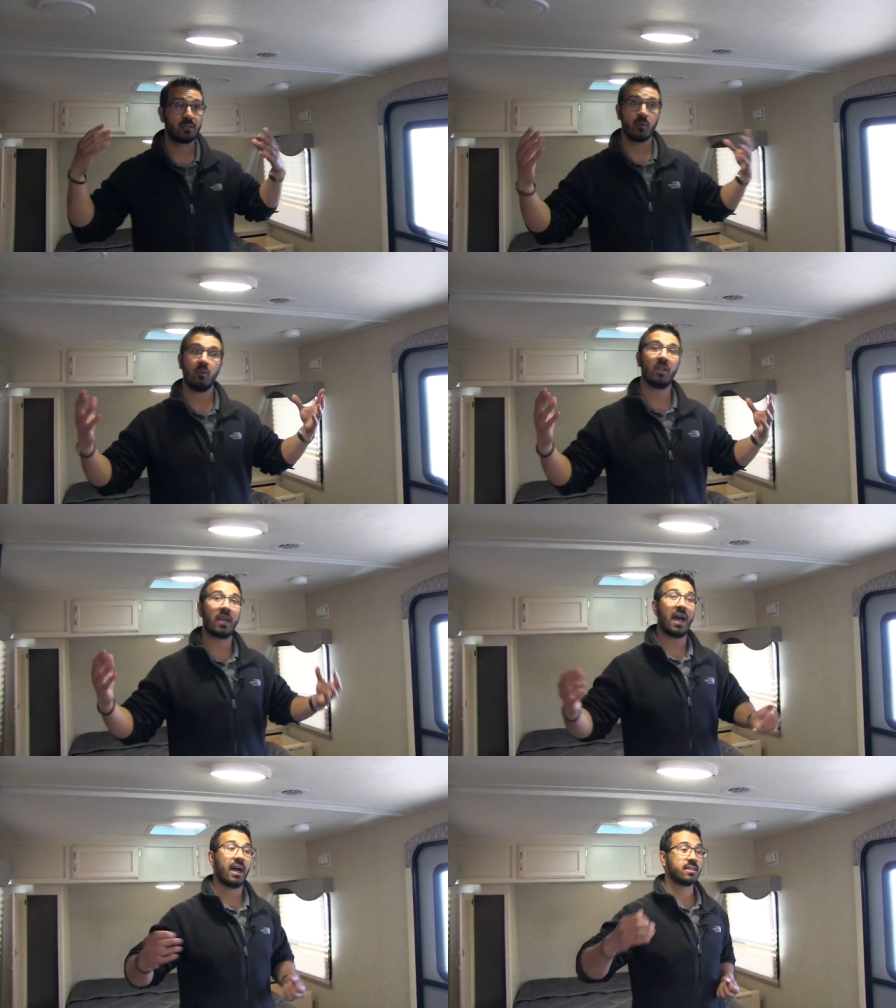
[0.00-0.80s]
it's a really
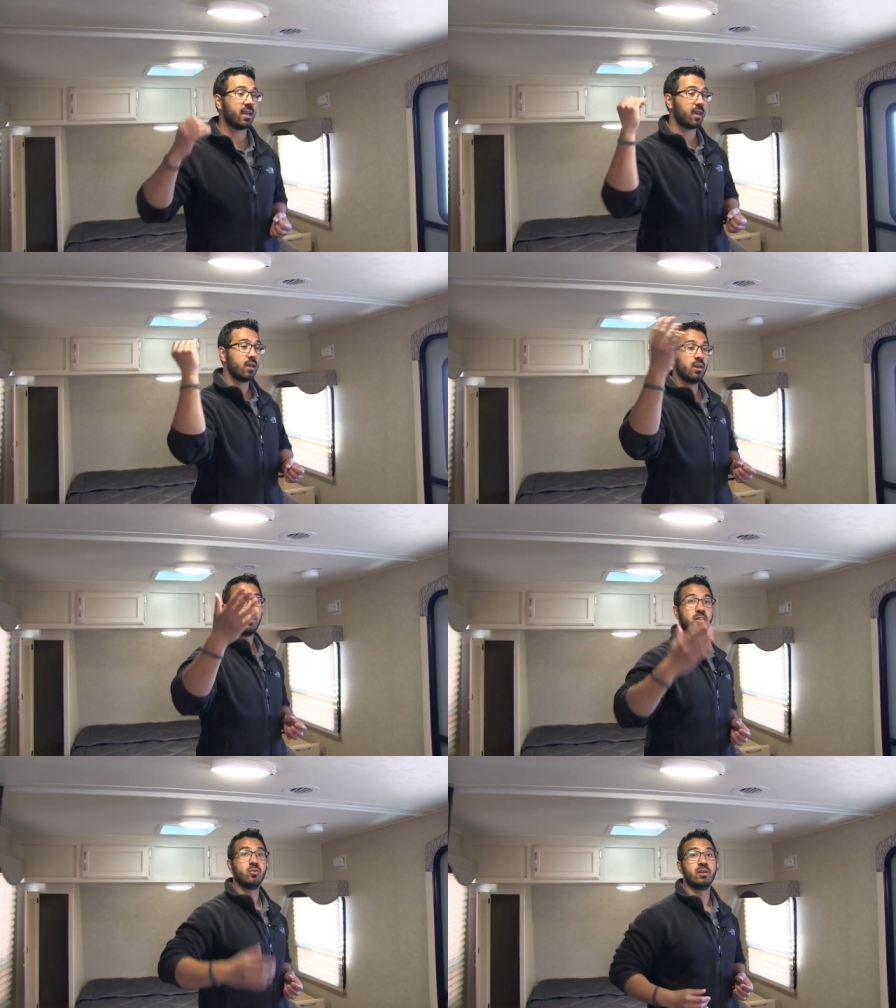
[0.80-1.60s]
hot day,
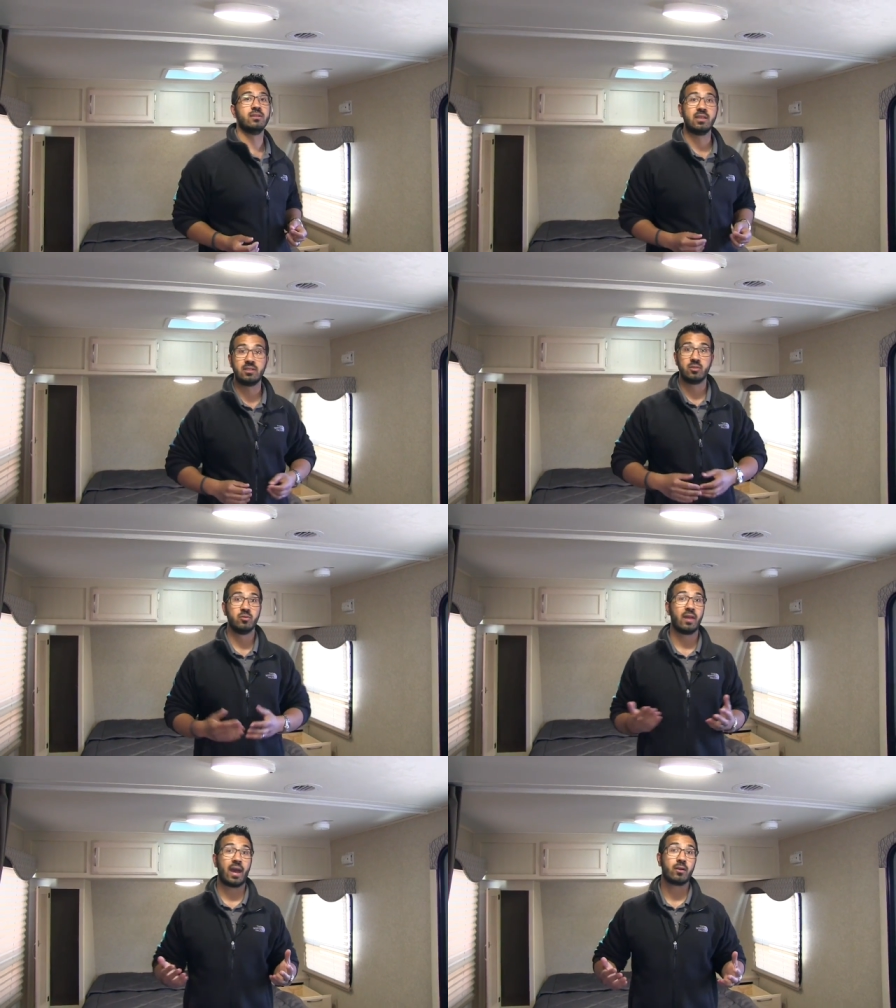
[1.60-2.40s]
you can do
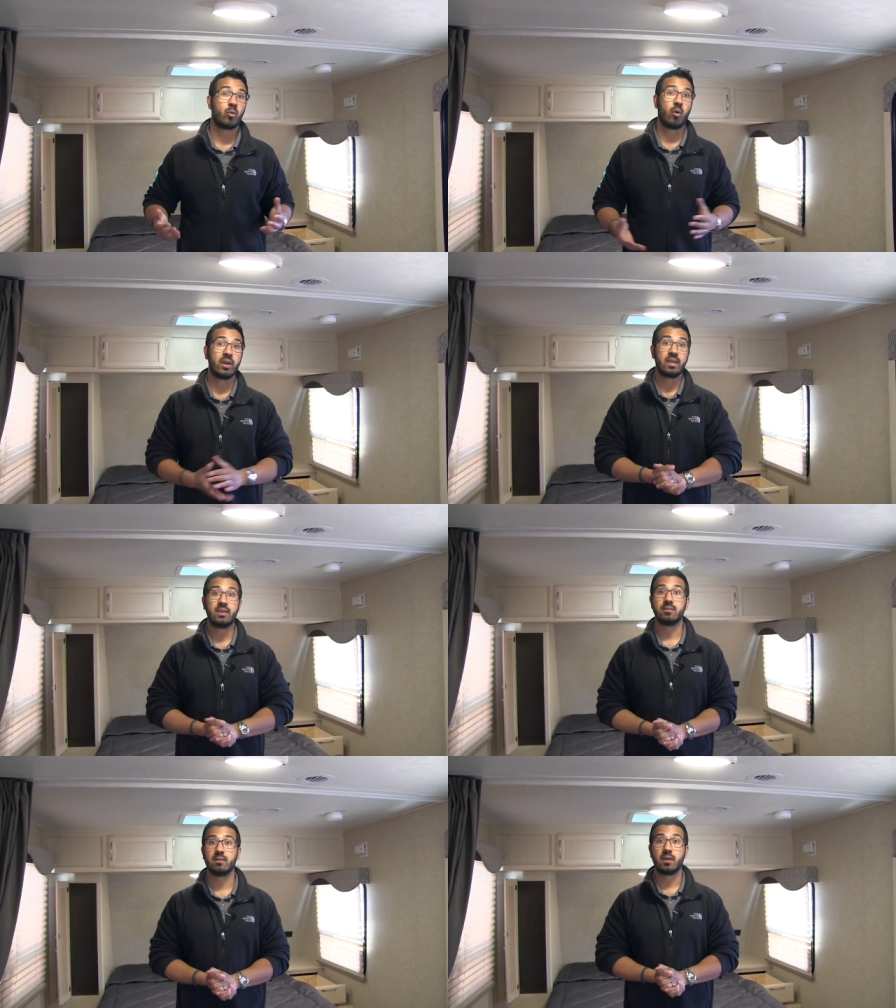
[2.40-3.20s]
that quite
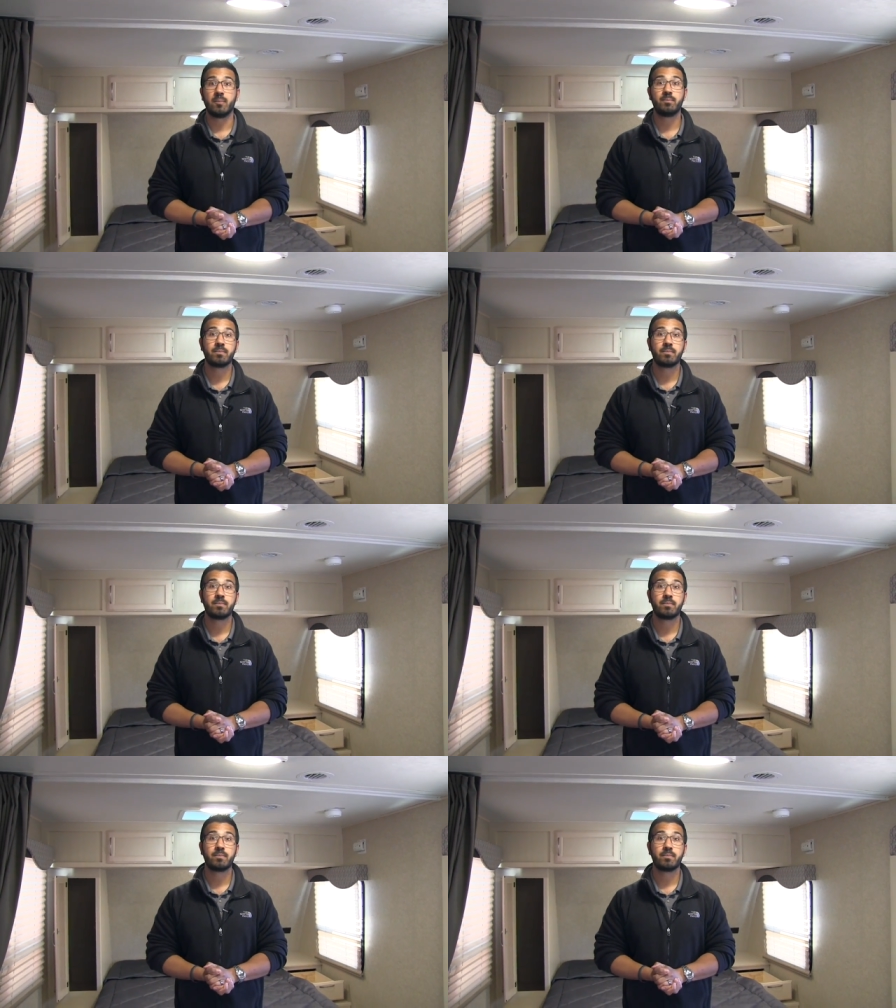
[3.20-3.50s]
easily.